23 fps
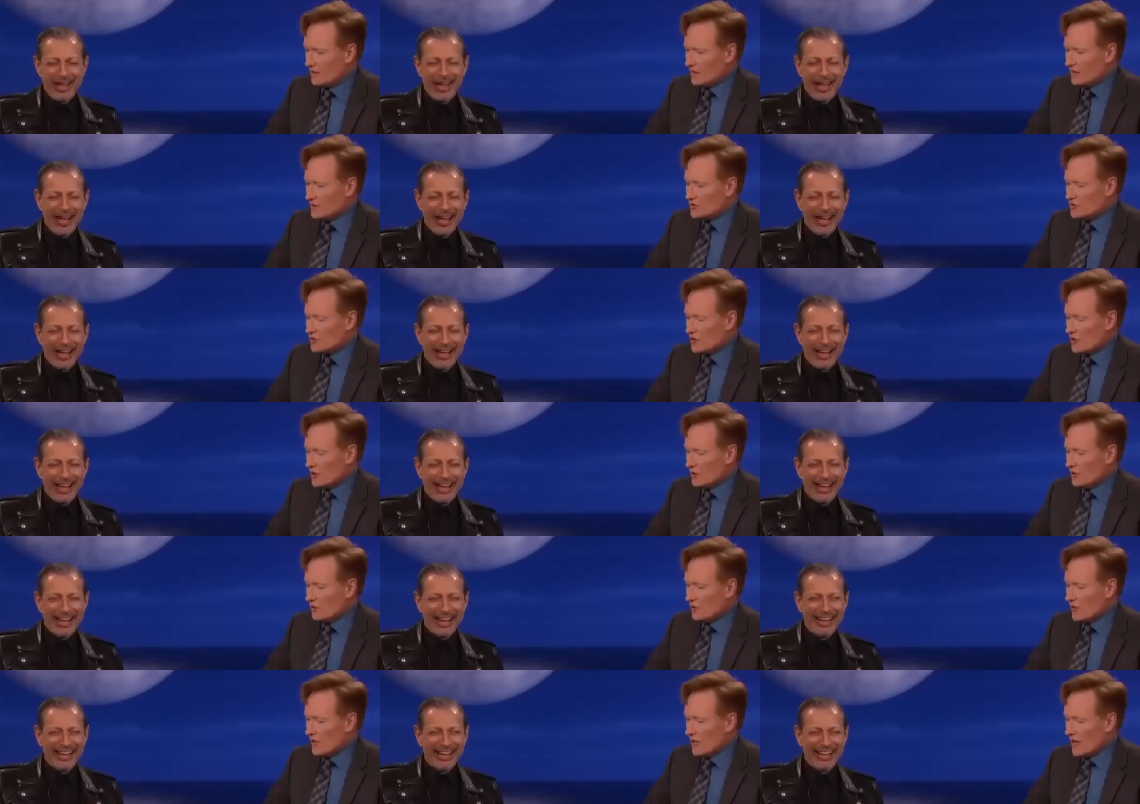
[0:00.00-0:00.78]

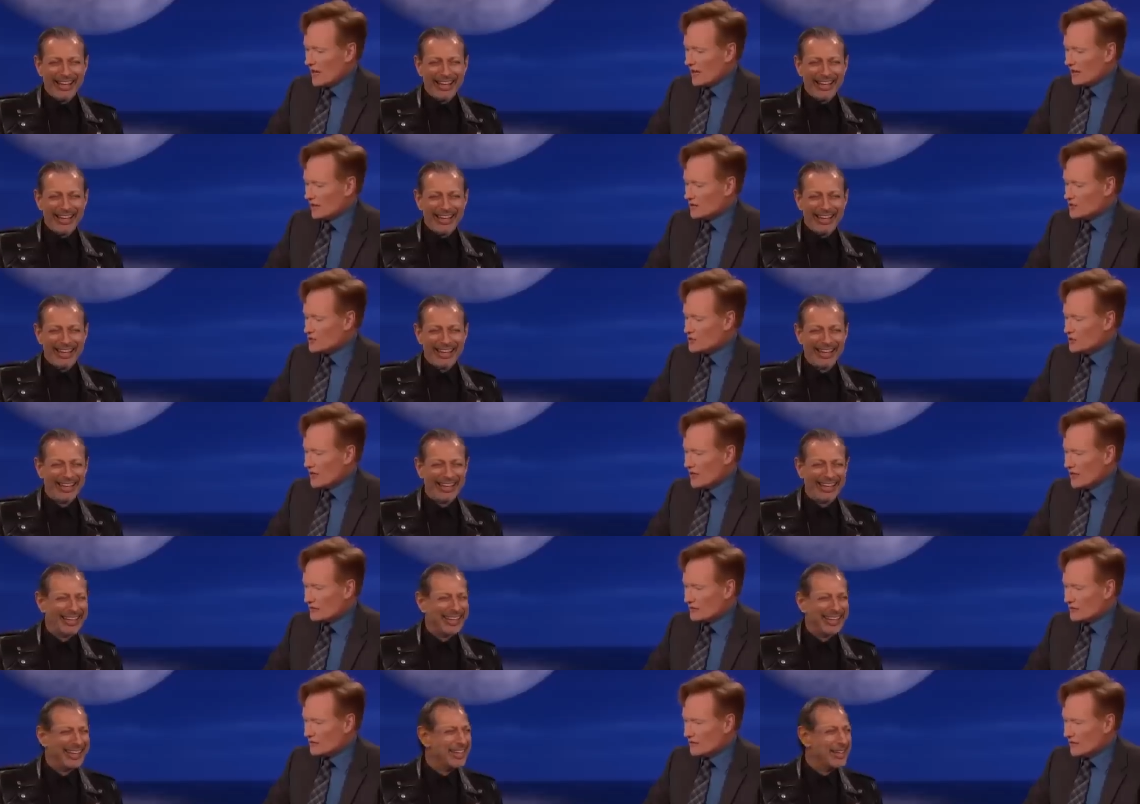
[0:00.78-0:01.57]
Speaker 1: So, how did you
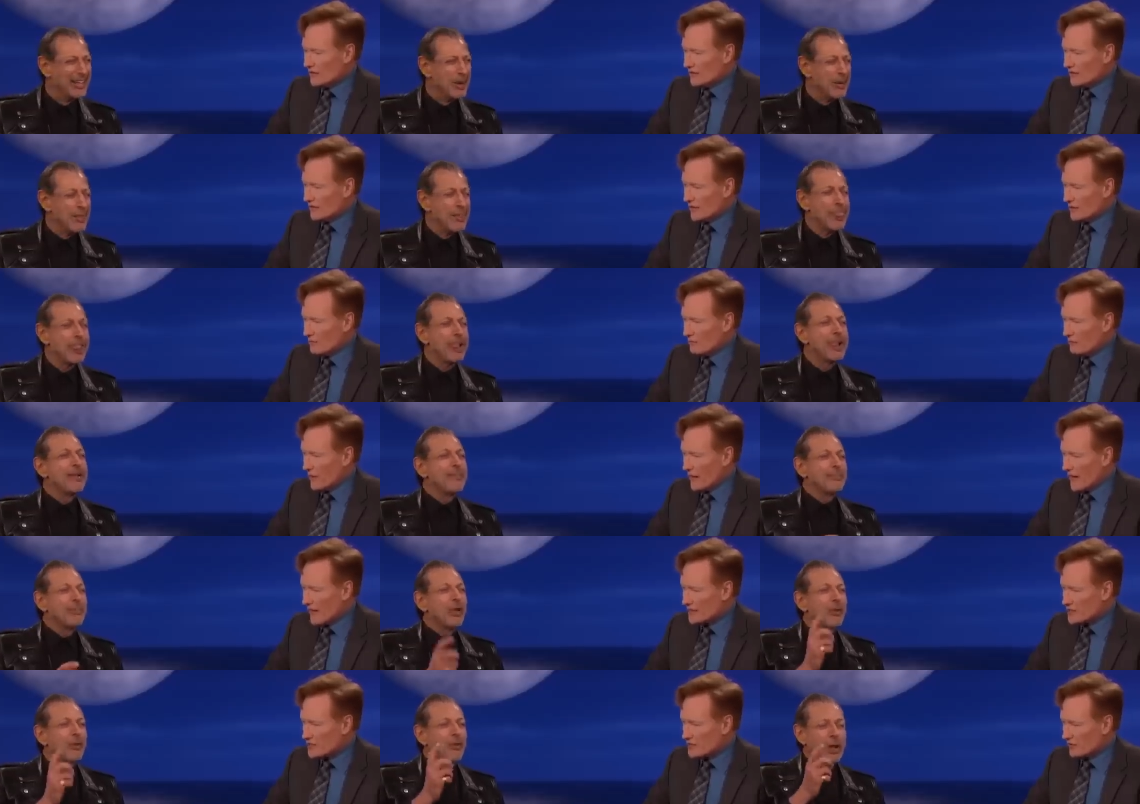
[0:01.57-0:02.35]
get the nickname
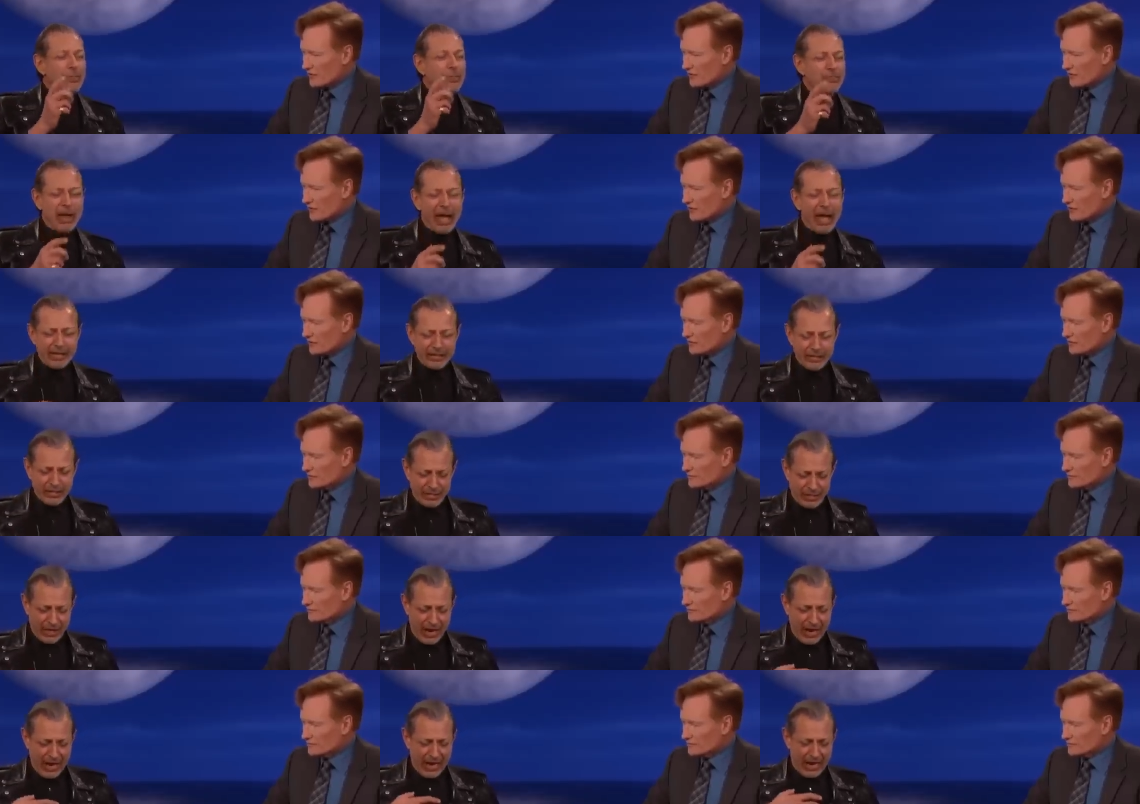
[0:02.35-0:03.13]
Patches? Well,
Speaker 2: Patches,
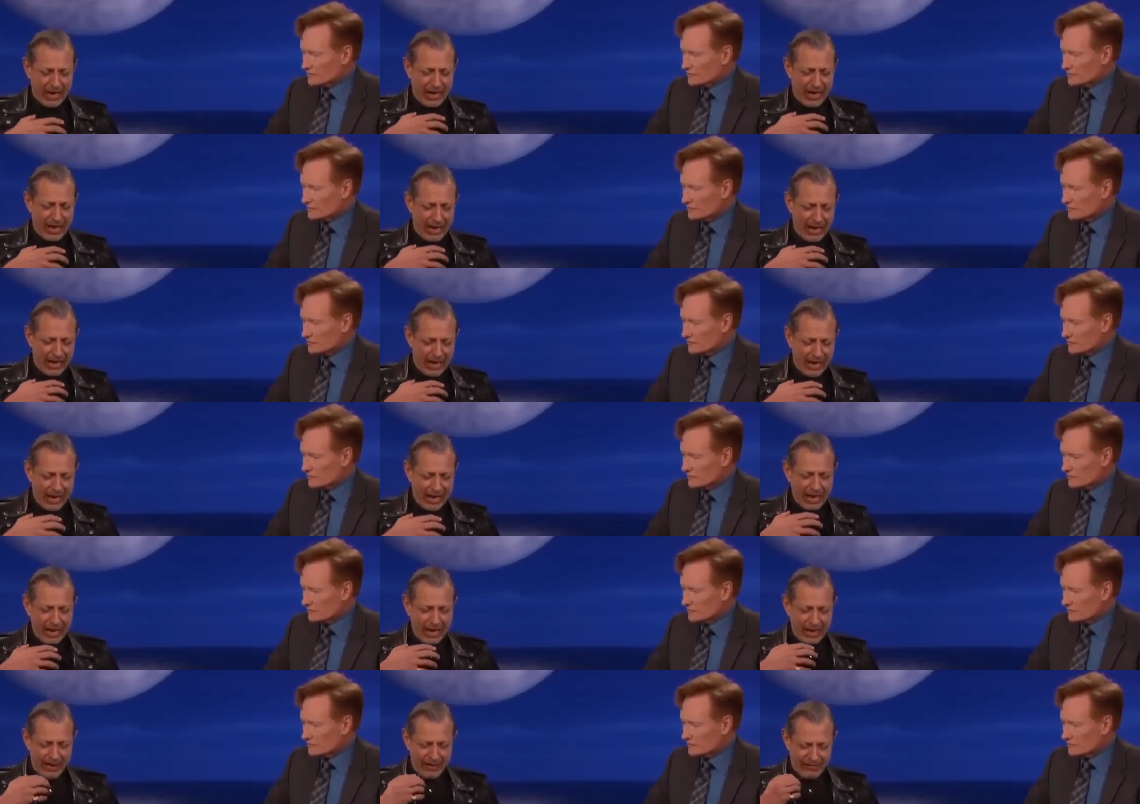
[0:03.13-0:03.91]
I, I, I
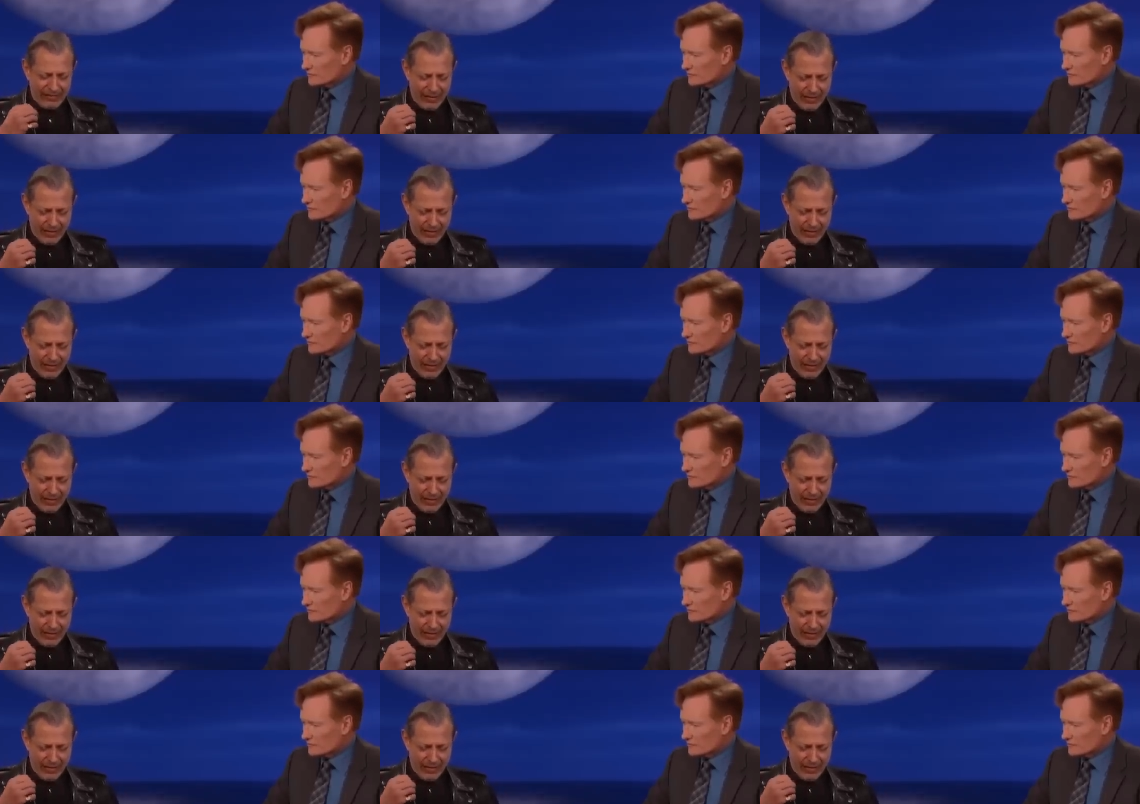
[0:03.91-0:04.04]
have